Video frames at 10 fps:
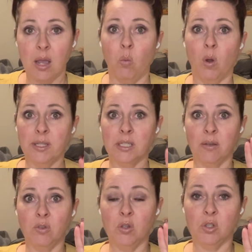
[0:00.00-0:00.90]
Once
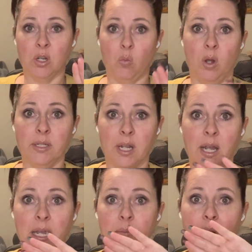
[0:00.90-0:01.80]
I've used it one
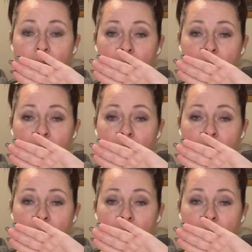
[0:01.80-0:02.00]
time,